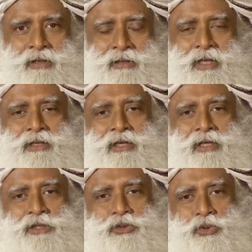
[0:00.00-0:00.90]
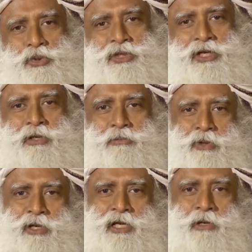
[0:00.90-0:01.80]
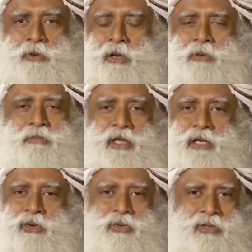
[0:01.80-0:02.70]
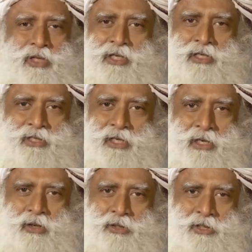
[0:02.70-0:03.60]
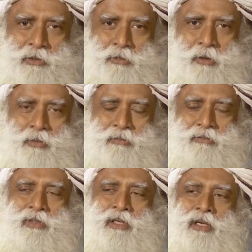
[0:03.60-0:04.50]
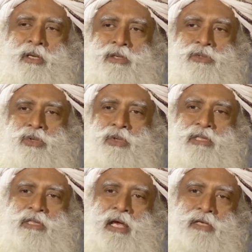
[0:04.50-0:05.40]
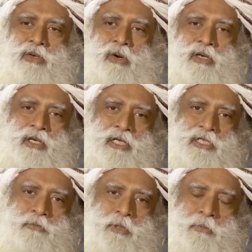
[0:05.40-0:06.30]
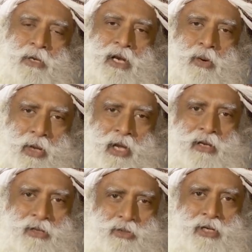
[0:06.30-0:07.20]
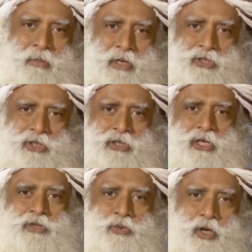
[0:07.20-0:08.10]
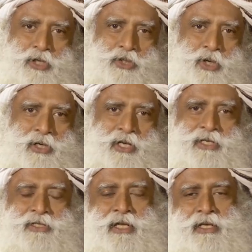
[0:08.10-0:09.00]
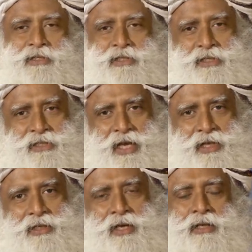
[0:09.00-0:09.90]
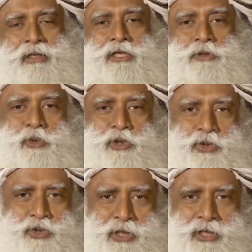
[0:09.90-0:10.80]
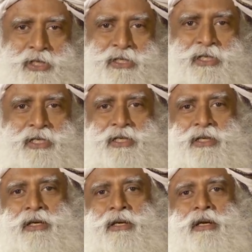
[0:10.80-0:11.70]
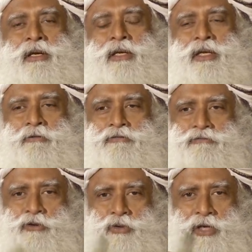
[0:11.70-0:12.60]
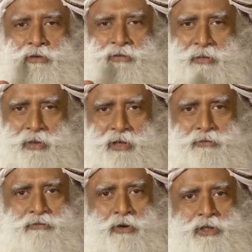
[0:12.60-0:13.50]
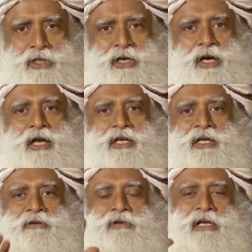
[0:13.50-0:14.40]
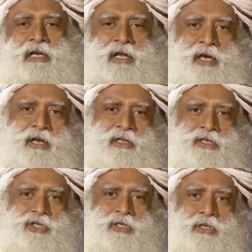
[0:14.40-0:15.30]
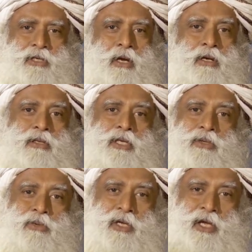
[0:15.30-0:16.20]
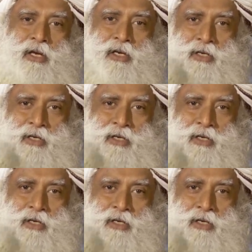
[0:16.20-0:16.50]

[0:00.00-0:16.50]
They think it's a social and political problem, they don't think it's an ecological problem. So in that context, people are aware to some extent, there is water shortage, there is this, that, there is pollution in the city, if you give them enough water and give clean air in the city, they don't care a